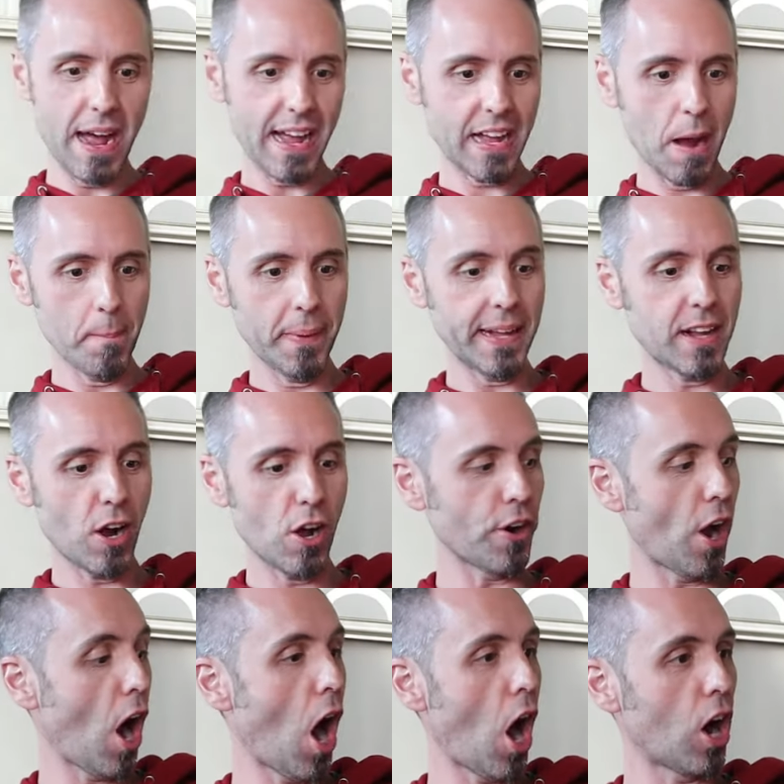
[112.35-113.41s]
by a company
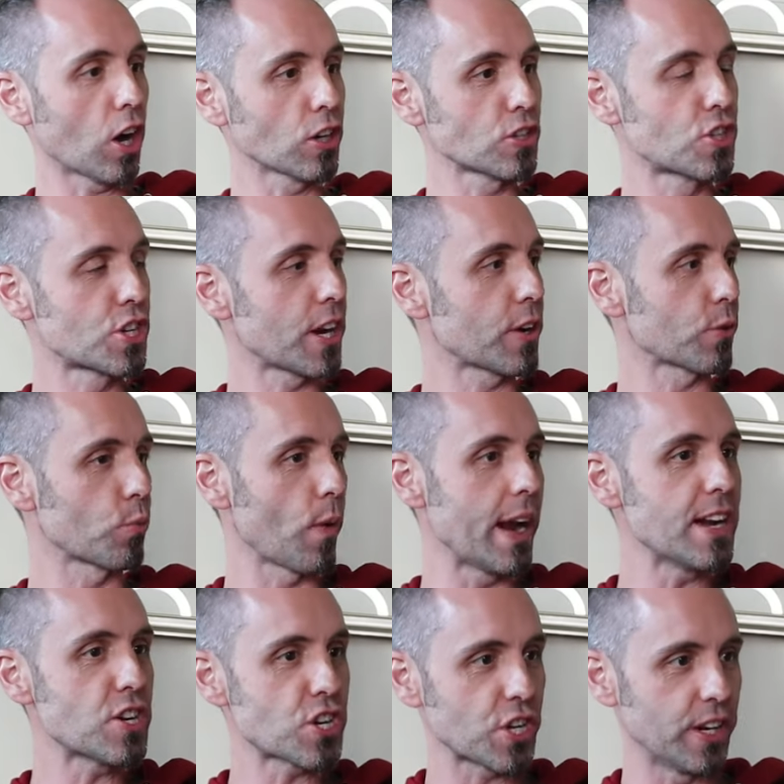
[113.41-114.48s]
called Our
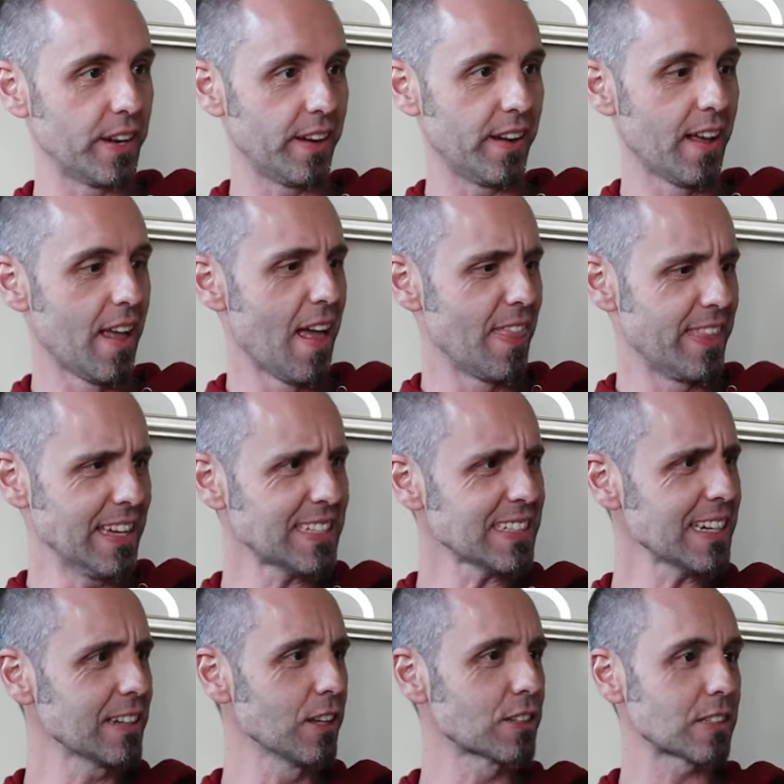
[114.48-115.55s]
Generation. This
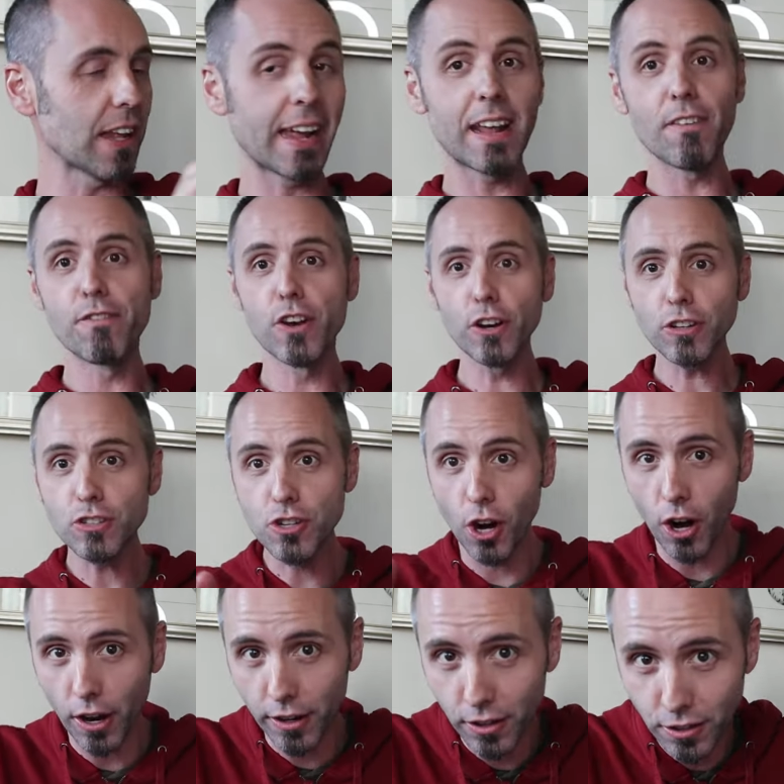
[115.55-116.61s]
thing looks like if your
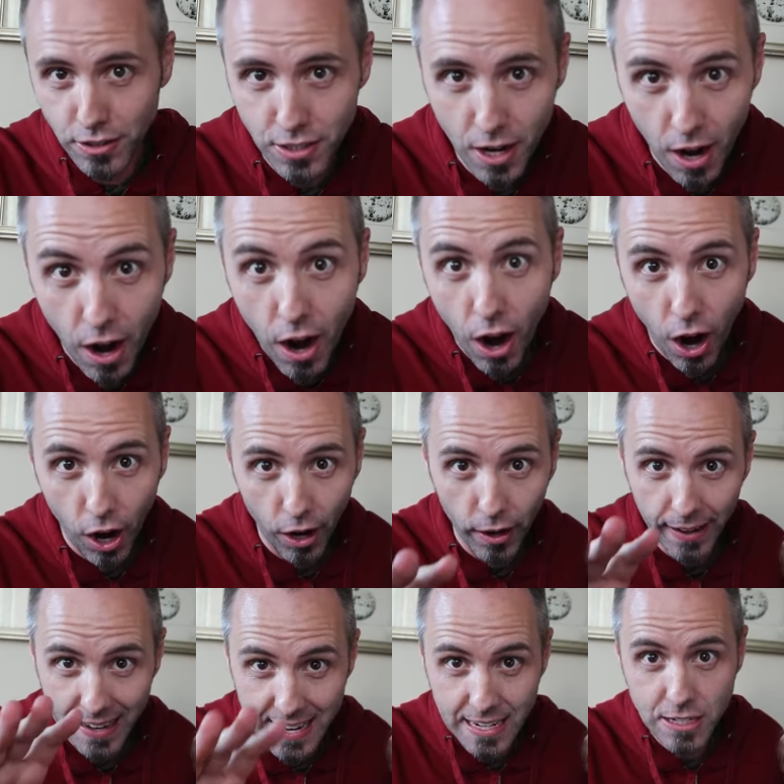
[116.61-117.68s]
daughters are
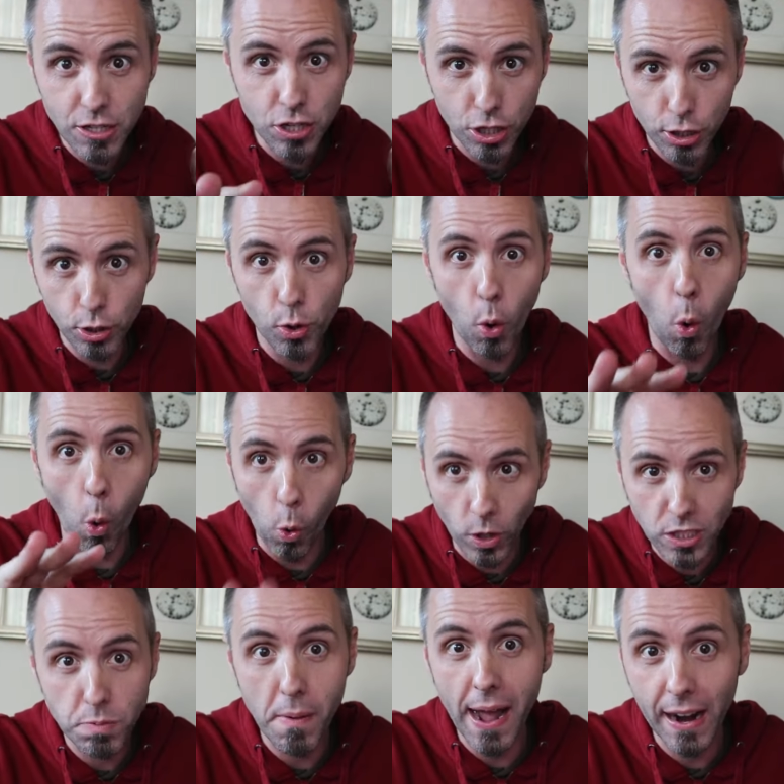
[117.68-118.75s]
into
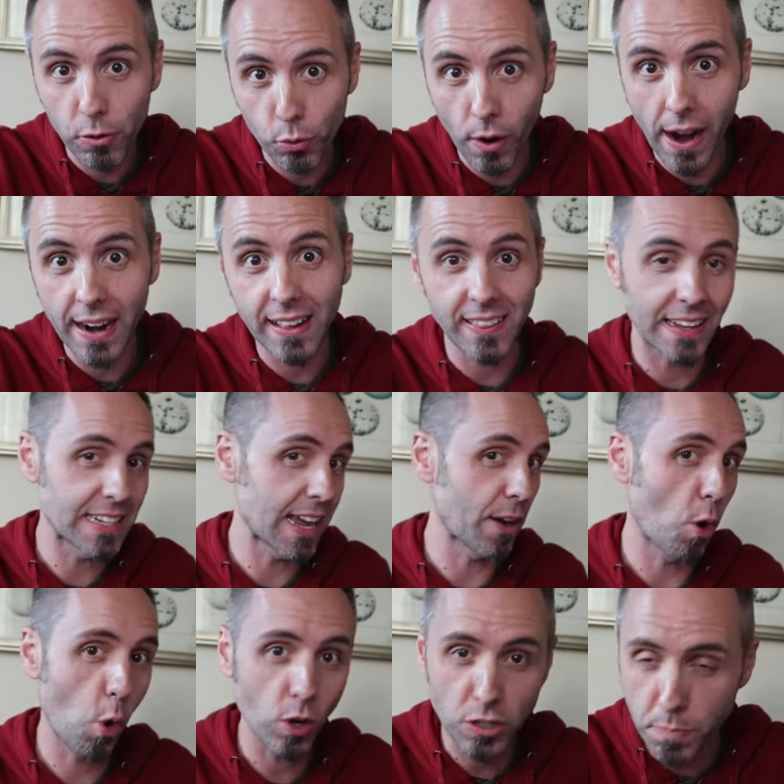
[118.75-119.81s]
horseback riding, they
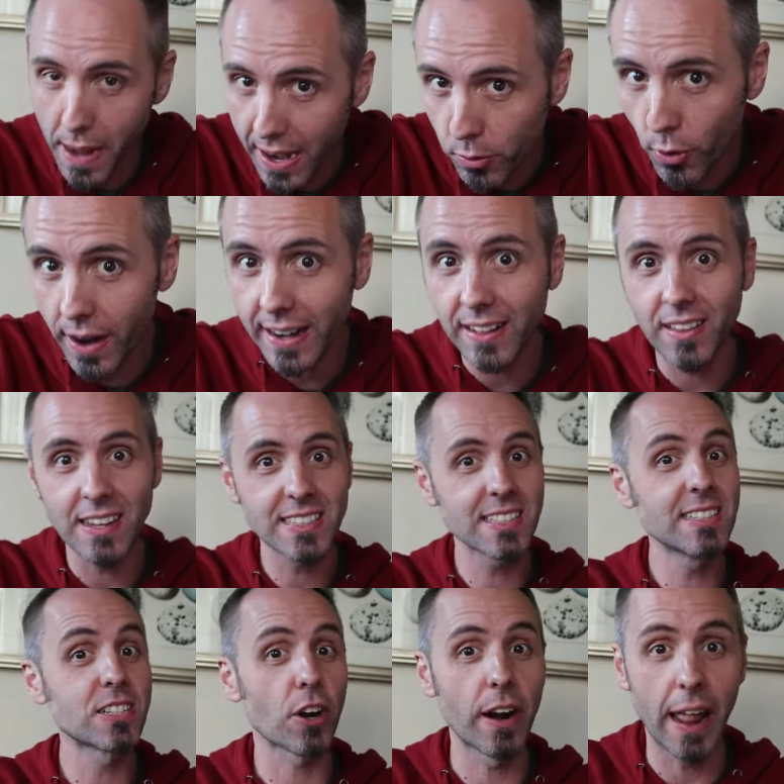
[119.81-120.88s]
take horseback riding
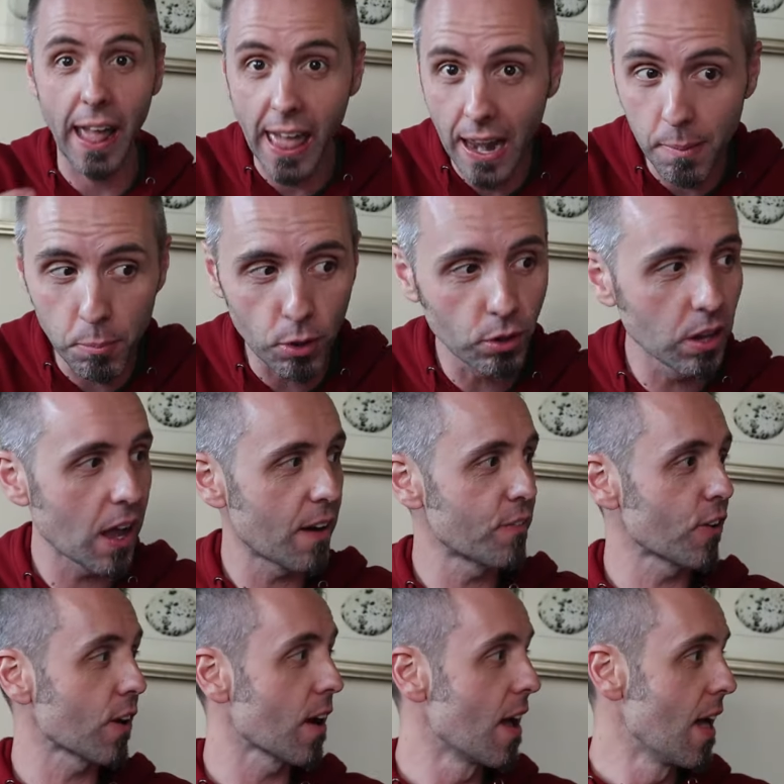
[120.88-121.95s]
lessons, are an animal
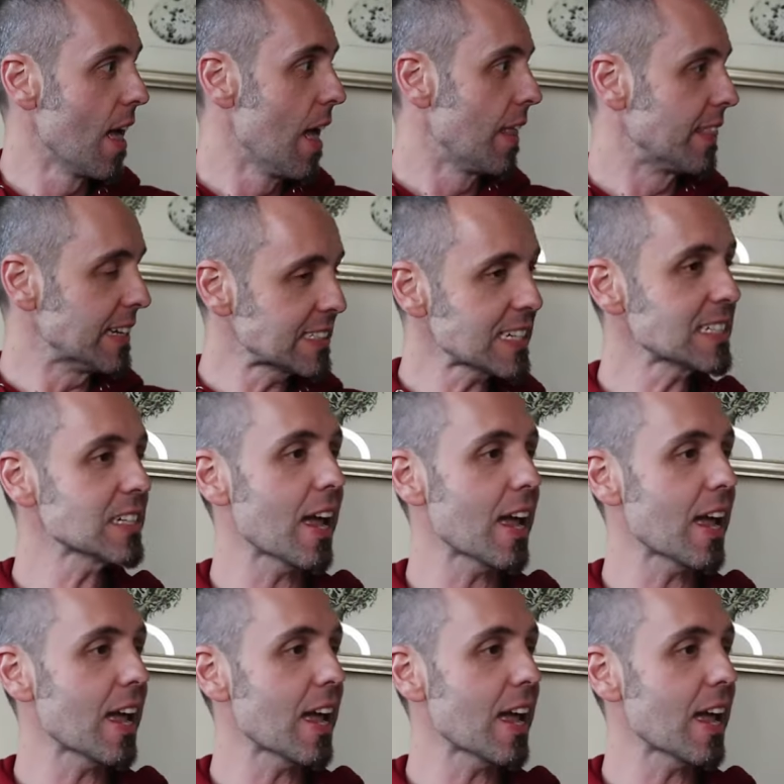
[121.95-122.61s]
lover, this is